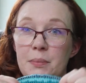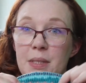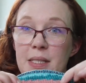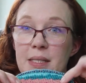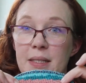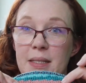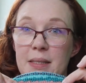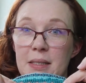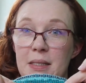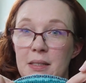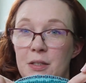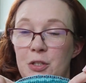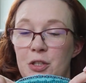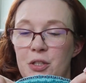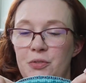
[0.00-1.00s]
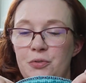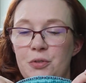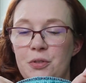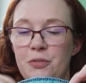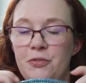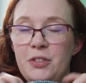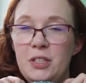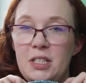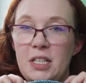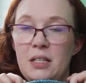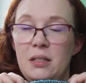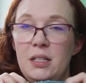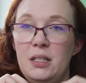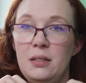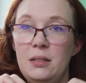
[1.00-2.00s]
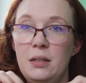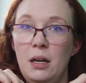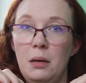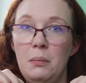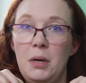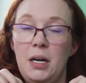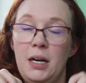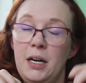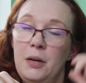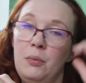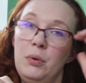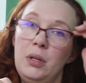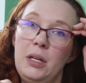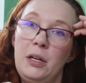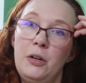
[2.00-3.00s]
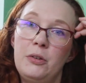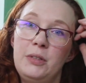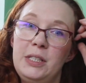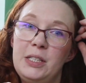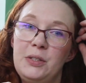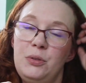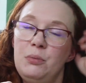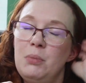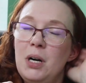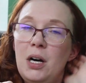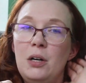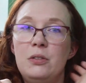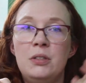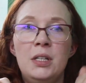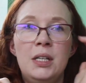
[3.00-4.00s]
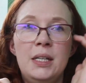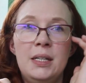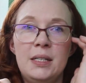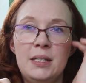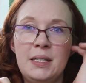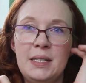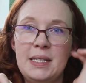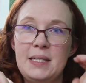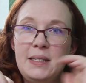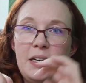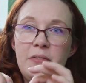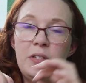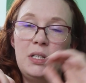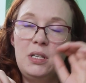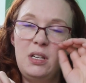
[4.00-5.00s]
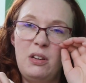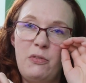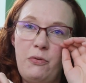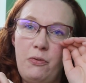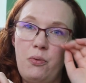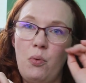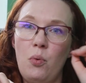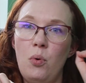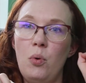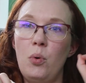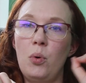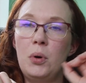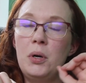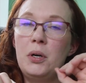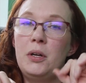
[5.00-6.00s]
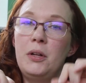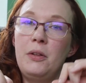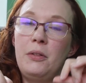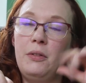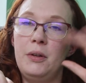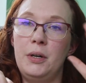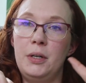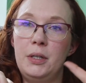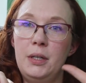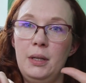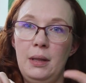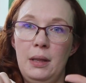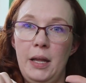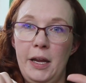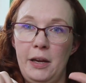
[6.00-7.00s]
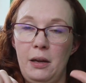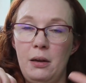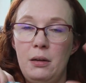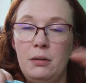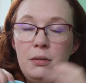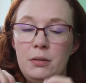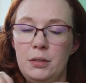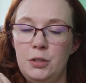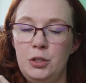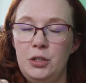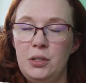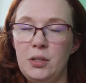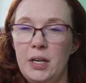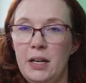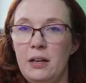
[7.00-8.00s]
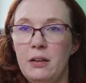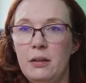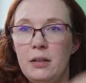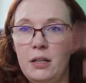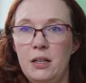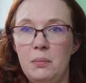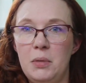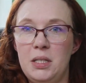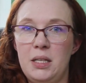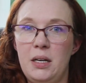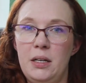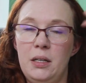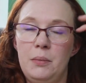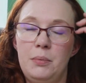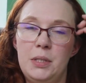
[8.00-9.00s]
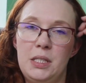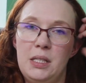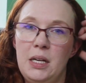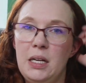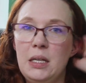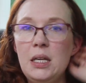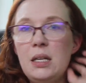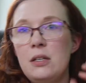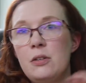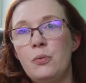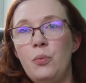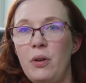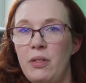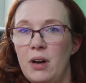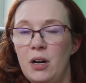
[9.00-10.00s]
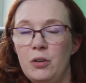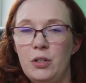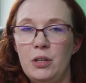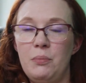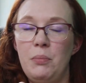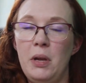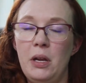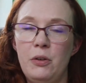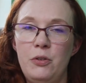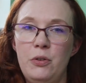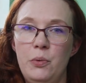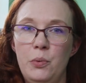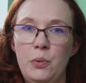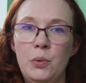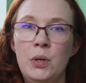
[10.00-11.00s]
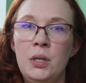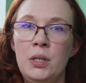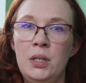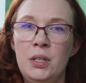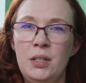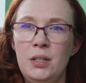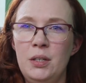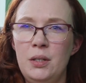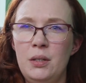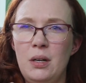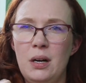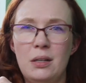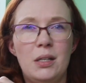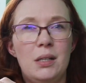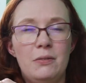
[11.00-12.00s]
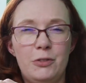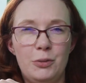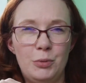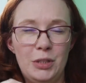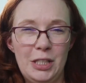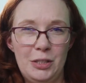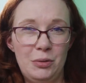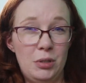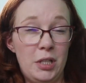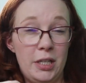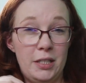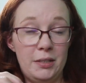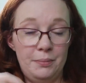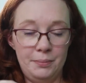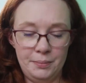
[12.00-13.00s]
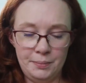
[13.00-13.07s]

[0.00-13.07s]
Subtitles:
60 stitches for the foot, and then I will increase to about 70 for the leg, so I can knit up as high up as I need without it being too uncomfortable and too tight.